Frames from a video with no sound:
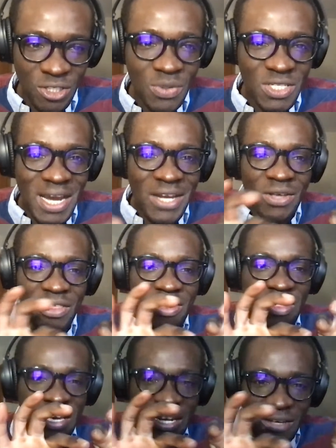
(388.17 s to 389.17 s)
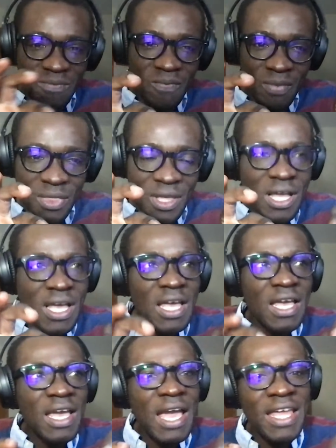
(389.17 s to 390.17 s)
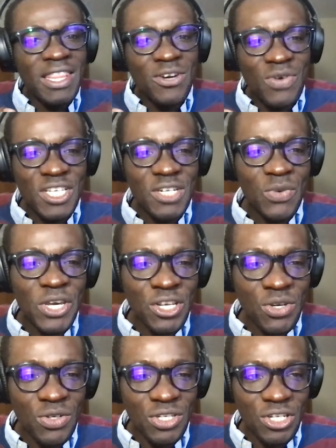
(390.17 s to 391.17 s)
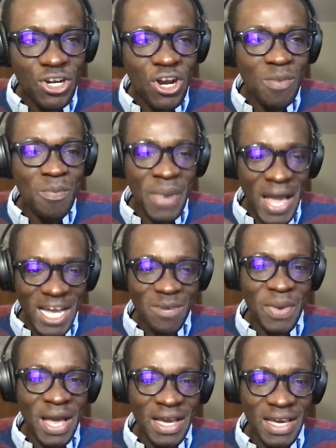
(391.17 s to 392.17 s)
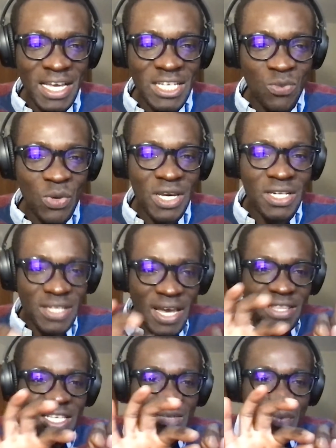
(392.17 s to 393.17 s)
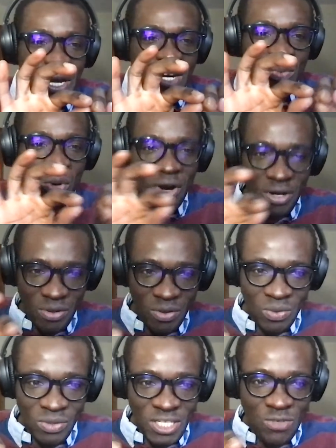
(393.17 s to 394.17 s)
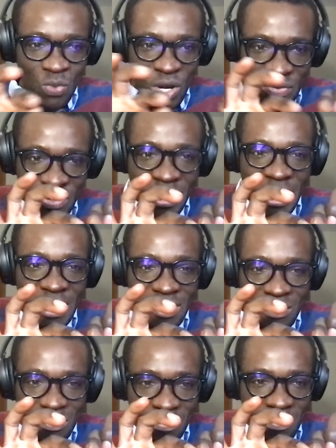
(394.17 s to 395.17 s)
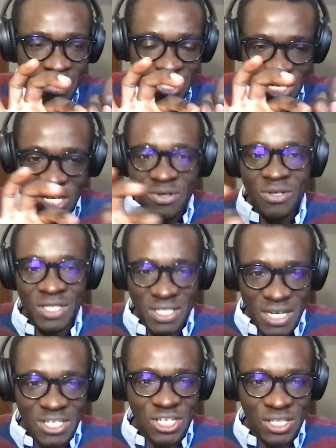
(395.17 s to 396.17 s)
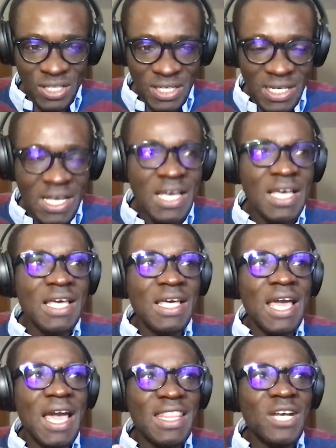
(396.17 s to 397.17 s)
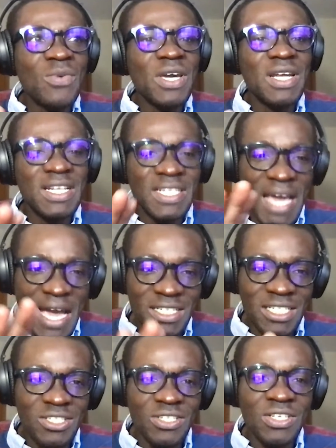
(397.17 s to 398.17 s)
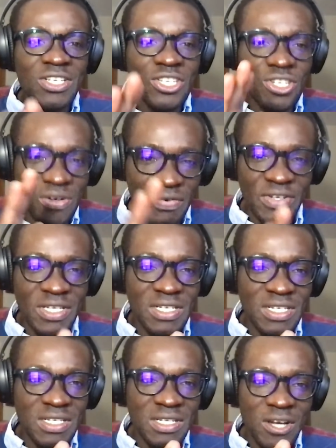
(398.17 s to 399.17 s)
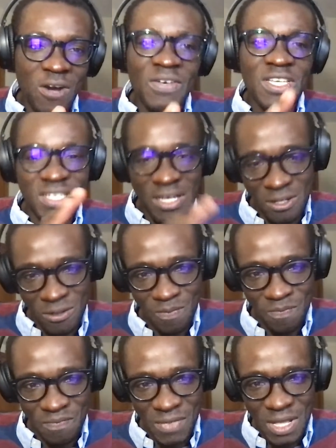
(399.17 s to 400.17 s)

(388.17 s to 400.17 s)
So it's kind of thin. Hmm. And the reason we use the term backpack is we can take this microparticle, this wafer like material essentially, and then we can attach it to the surface of a cell.